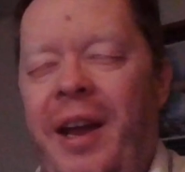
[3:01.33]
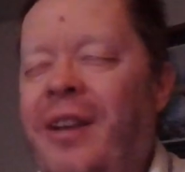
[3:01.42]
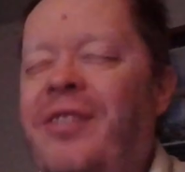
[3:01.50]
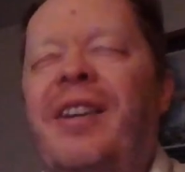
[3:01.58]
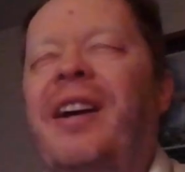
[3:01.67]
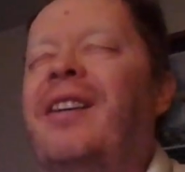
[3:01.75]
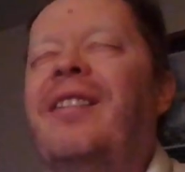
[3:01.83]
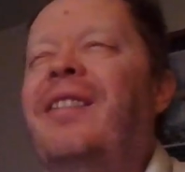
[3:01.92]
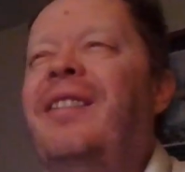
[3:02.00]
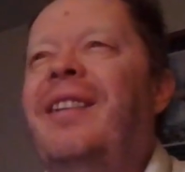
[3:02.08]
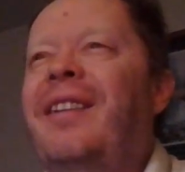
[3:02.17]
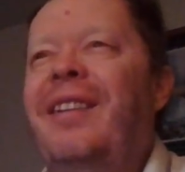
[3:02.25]
it's like,
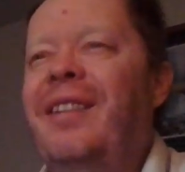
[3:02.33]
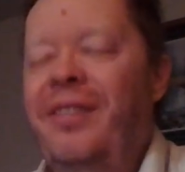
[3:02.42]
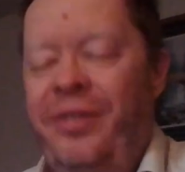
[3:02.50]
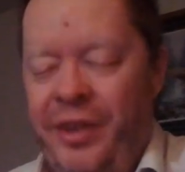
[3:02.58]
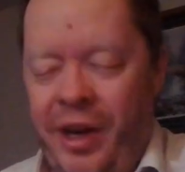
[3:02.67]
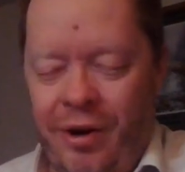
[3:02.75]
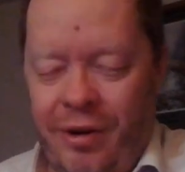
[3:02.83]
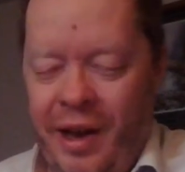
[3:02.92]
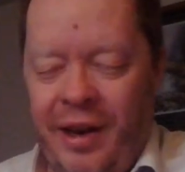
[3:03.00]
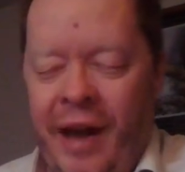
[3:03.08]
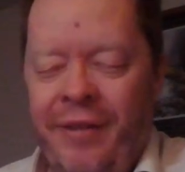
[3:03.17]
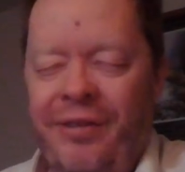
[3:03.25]
no,
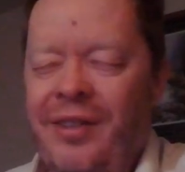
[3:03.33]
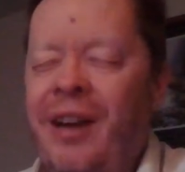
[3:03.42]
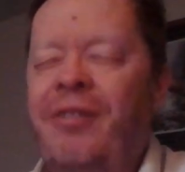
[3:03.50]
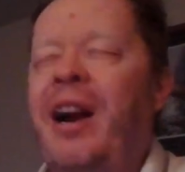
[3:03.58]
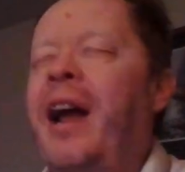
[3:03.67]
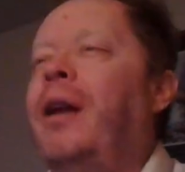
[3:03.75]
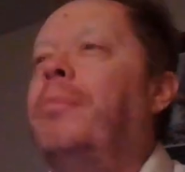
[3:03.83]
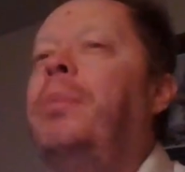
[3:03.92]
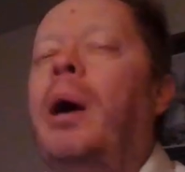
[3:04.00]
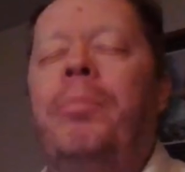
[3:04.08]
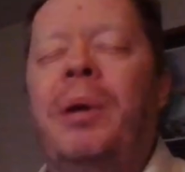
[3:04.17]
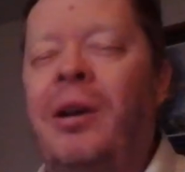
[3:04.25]
I've never had a
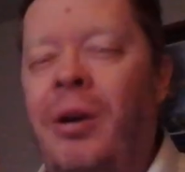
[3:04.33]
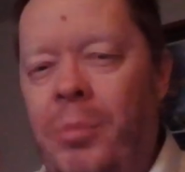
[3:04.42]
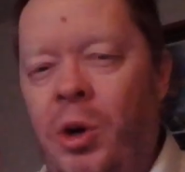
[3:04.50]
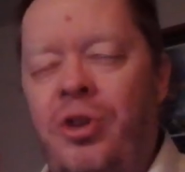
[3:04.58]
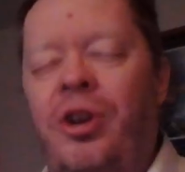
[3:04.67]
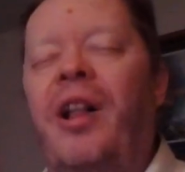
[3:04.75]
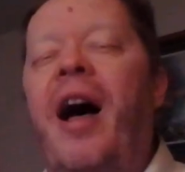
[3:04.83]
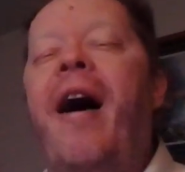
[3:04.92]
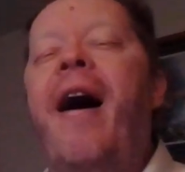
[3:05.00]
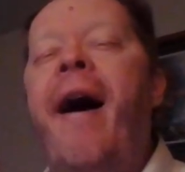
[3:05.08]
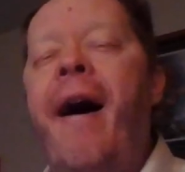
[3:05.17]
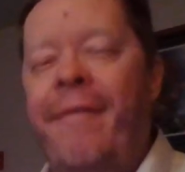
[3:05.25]
puppy commercial
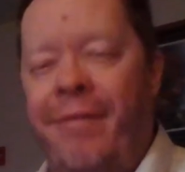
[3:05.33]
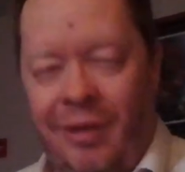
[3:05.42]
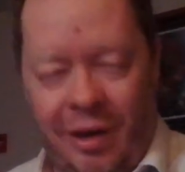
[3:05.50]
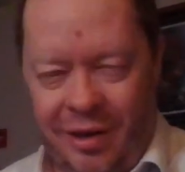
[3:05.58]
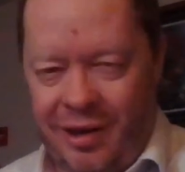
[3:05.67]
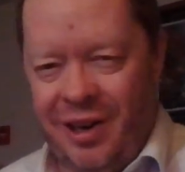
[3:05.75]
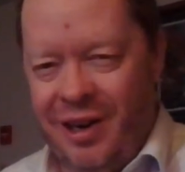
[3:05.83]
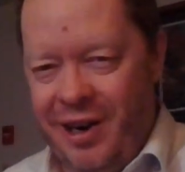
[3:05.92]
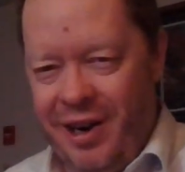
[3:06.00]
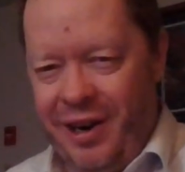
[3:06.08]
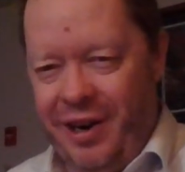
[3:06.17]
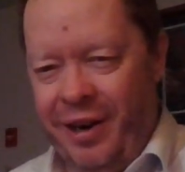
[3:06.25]
ever
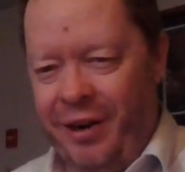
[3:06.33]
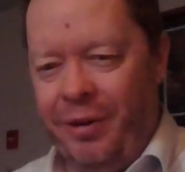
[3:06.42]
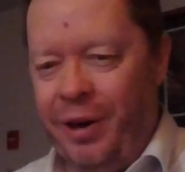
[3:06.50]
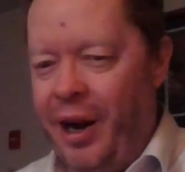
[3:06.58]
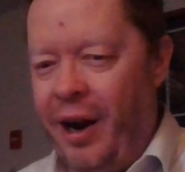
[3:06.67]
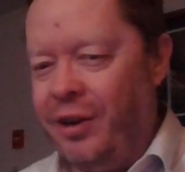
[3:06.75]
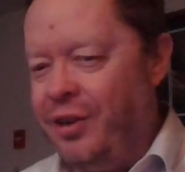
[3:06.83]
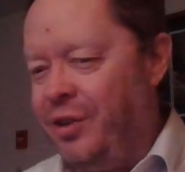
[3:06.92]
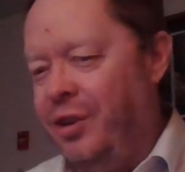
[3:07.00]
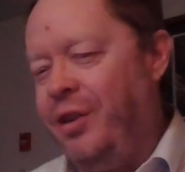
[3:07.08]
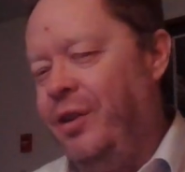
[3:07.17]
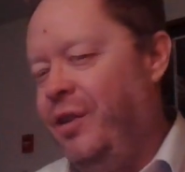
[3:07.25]
in
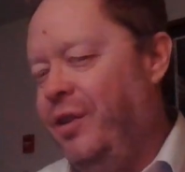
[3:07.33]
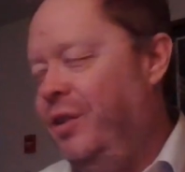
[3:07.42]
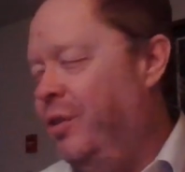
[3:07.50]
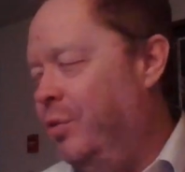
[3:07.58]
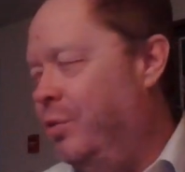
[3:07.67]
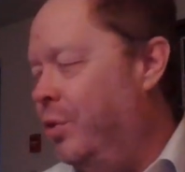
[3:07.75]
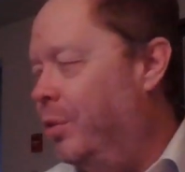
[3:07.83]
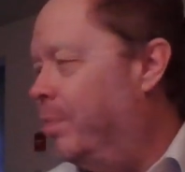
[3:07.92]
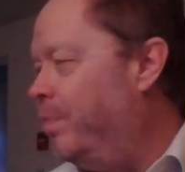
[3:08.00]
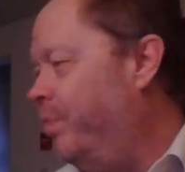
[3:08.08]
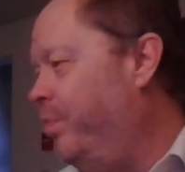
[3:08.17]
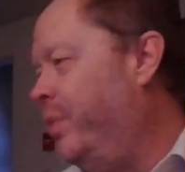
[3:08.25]
regards to YouTube.
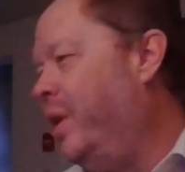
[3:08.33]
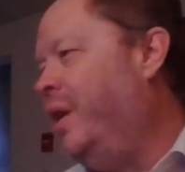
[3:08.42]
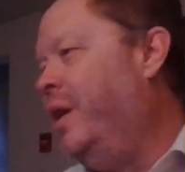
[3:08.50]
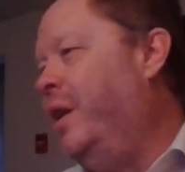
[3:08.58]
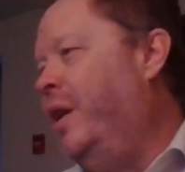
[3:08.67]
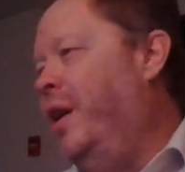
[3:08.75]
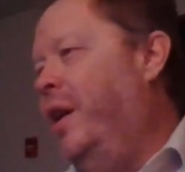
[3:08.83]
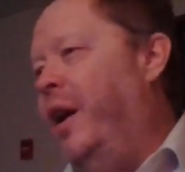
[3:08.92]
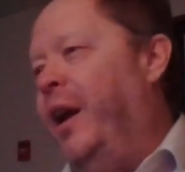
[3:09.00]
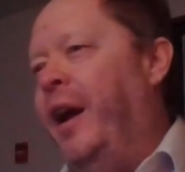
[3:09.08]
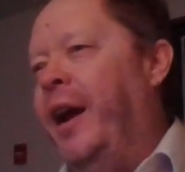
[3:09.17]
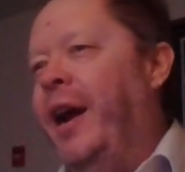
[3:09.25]

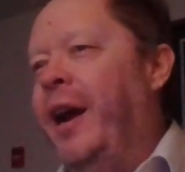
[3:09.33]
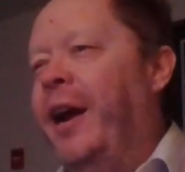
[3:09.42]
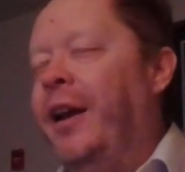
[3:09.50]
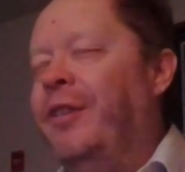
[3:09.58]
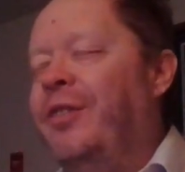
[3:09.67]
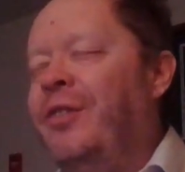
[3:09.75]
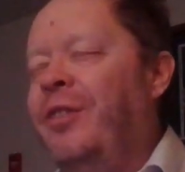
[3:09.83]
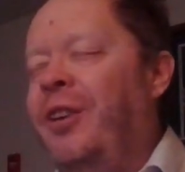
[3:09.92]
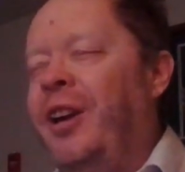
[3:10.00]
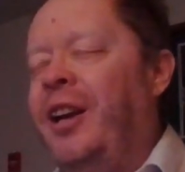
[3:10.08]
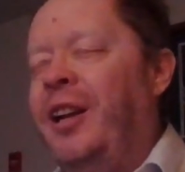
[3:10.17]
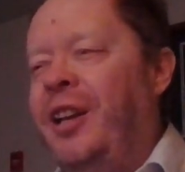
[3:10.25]
And
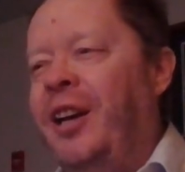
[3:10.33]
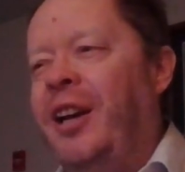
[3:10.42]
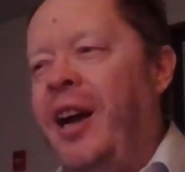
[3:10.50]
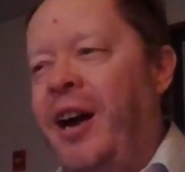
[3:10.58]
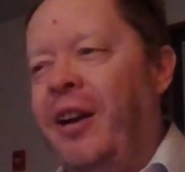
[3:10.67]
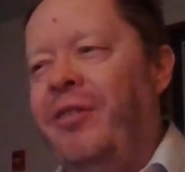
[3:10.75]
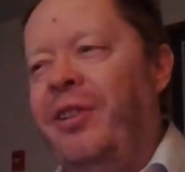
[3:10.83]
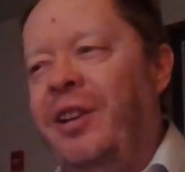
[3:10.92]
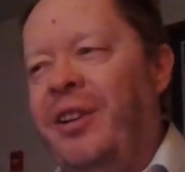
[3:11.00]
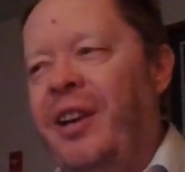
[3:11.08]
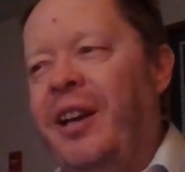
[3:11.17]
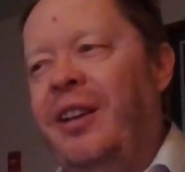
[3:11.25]
so I got a kick out of
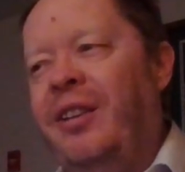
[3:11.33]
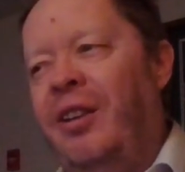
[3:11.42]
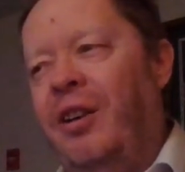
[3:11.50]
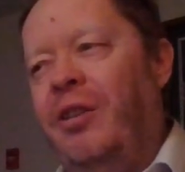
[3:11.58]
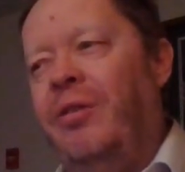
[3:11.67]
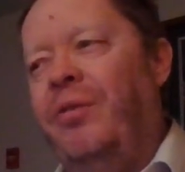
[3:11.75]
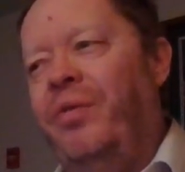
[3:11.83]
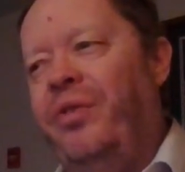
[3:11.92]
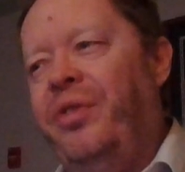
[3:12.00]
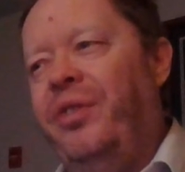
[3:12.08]
it that, you know,